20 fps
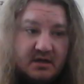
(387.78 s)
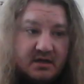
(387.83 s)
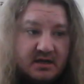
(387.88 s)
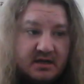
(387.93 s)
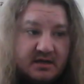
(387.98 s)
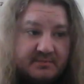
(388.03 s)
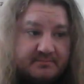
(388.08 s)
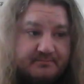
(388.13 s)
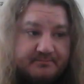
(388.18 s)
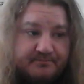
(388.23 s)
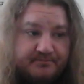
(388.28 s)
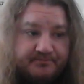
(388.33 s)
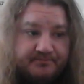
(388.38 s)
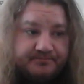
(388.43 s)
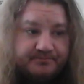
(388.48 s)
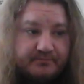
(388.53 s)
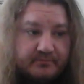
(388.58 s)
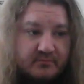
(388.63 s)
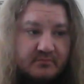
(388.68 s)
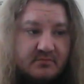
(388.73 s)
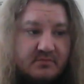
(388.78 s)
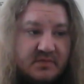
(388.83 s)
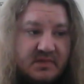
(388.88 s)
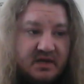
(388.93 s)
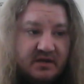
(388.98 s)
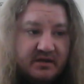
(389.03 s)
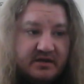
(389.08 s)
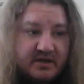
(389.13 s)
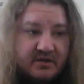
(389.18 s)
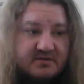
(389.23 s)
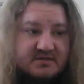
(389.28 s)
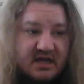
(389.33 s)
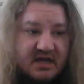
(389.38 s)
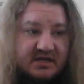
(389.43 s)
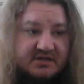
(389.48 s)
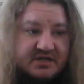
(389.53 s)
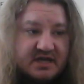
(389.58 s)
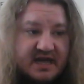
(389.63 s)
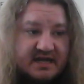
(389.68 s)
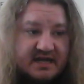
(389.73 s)
You know,
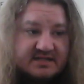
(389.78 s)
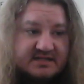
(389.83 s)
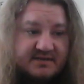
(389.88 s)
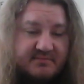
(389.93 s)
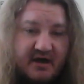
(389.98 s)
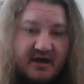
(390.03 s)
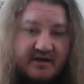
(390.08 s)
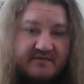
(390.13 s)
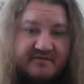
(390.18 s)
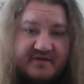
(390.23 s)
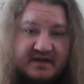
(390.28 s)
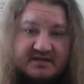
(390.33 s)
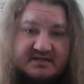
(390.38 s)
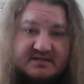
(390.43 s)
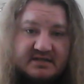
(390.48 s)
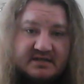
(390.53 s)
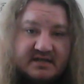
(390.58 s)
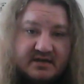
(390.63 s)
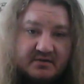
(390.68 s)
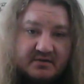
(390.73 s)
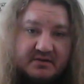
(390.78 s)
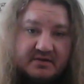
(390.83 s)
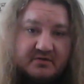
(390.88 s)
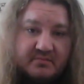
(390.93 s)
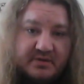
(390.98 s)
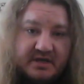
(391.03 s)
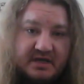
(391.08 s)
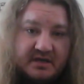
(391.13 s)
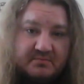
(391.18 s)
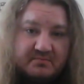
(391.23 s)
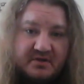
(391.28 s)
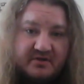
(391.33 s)
Sasha had some offense in there a little bit,